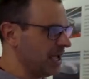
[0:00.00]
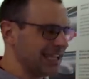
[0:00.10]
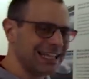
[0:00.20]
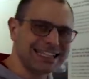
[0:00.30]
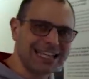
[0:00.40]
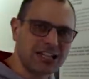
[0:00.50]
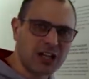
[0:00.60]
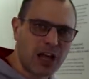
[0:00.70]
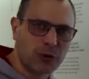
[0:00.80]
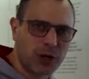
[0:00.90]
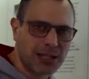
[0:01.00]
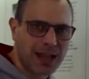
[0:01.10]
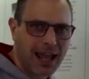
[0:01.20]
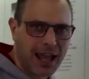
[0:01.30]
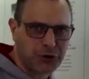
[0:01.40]
It is a direct
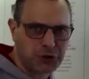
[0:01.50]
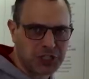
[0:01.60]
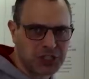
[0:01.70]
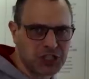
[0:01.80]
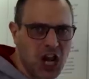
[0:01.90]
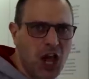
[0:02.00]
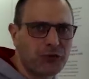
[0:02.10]
heritage